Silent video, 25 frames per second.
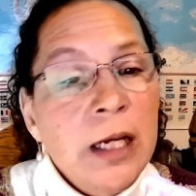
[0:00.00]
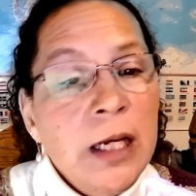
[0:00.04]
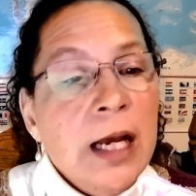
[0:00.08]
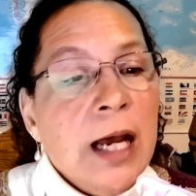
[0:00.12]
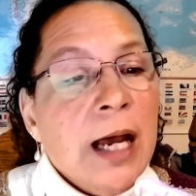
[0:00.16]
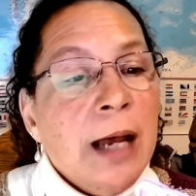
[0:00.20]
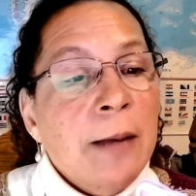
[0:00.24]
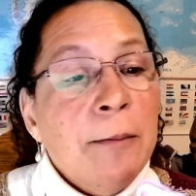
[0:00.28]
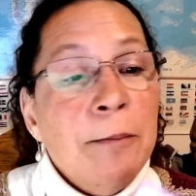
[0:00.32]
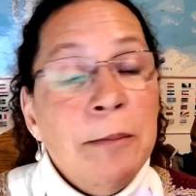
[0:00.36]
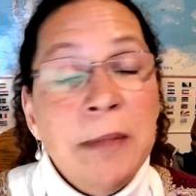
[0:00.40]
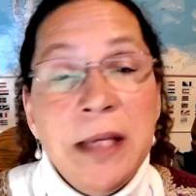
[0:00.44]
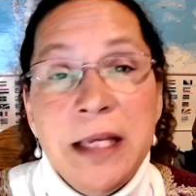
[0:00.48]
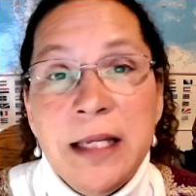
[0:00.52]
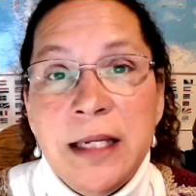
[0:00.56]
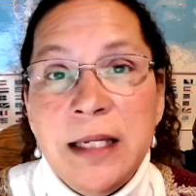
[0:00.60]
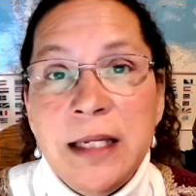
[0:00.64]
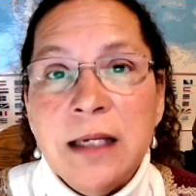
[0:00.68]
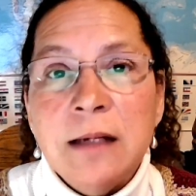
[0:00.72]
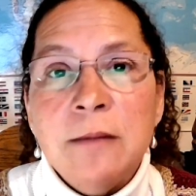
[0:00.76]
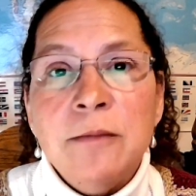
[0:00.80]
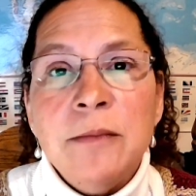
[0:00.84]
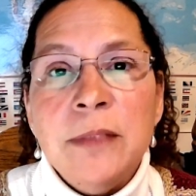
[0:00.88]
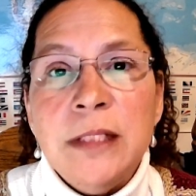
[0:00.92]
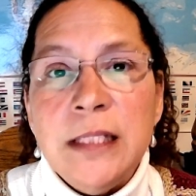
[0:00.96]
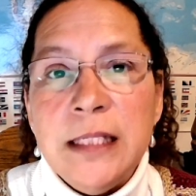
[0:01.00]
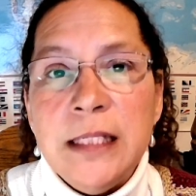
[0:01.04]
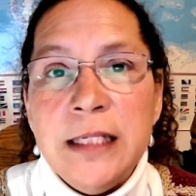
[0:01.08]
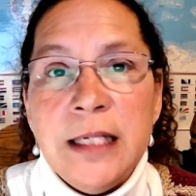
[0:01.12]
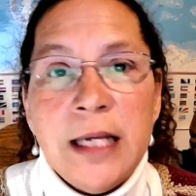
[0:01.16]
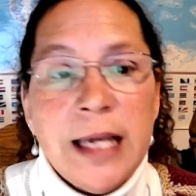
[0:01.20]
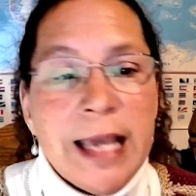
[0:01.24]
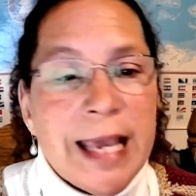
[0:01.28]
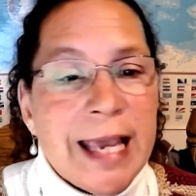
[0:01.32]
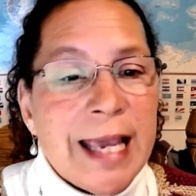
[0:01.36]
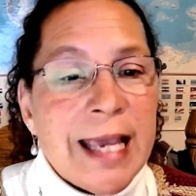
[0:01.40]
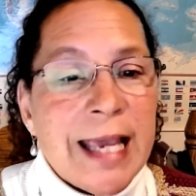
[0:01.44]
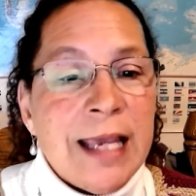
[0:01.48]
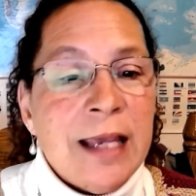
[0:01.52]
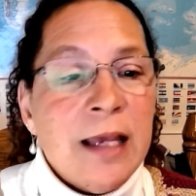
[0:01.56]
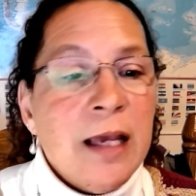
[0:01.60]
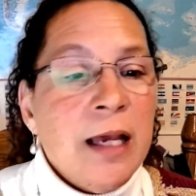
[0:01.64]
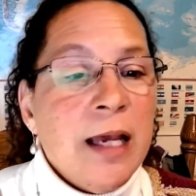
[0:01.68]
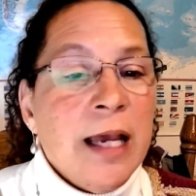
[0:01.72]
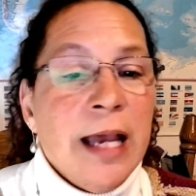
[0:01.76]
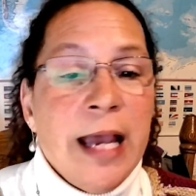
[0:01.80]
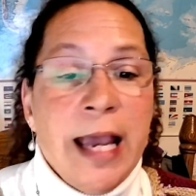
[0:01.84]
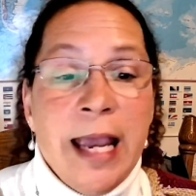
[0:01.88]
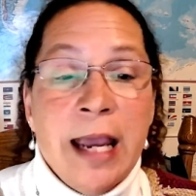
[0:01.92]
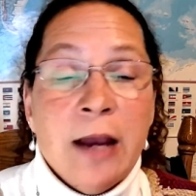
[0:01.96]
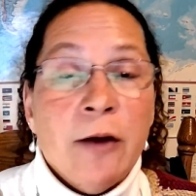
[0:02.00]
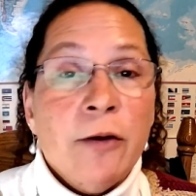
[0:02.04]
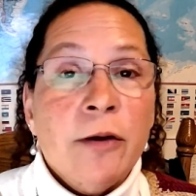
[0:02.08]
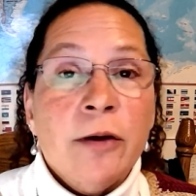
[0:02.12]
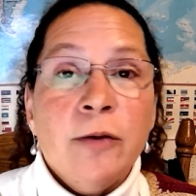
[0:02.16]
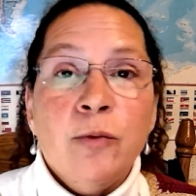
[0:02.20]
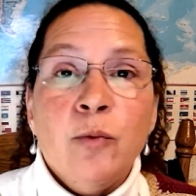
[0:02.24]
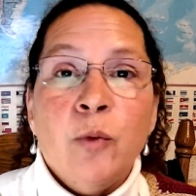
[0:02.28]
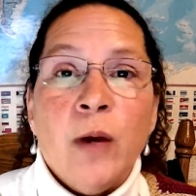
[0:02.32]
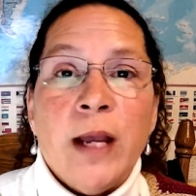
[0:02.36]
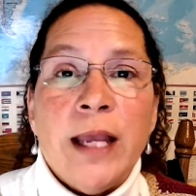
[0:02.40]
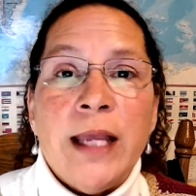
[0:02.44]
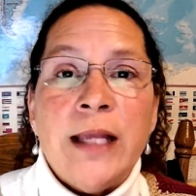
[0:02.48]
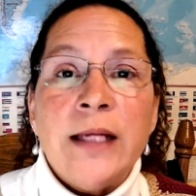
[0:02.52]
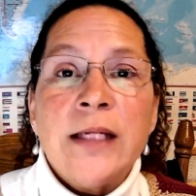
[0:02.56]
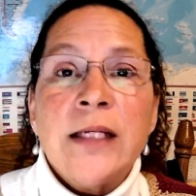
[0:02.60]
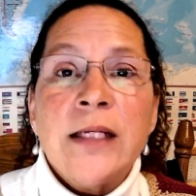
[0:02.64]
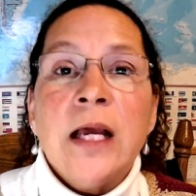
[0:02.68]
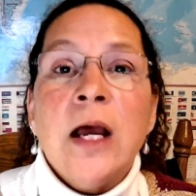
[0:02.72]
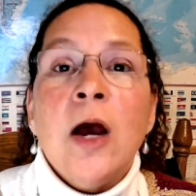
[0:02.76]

a medium DK, Aran weight.